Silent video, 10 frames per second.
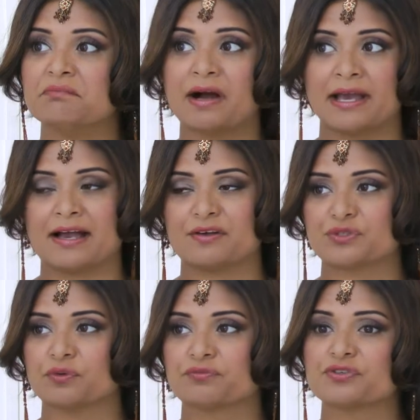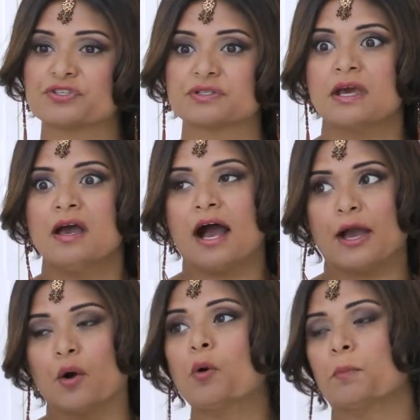in my household versus,
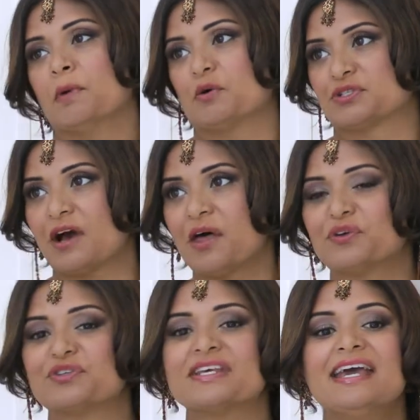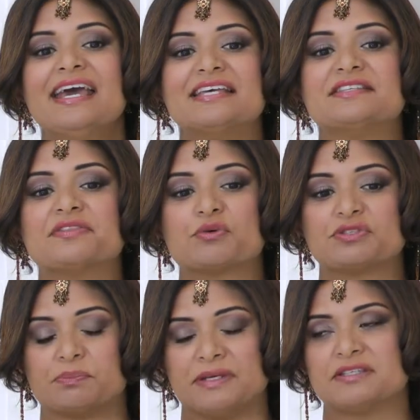I hope, most others, is that there
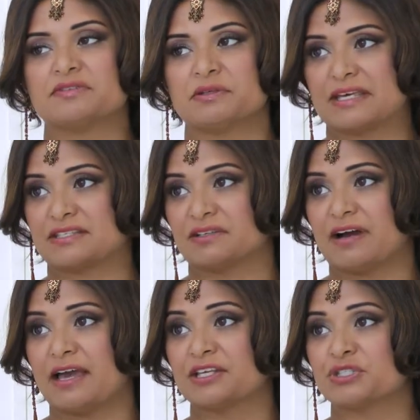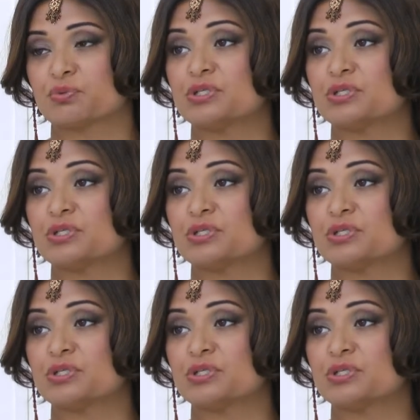was the piece of domestic violence,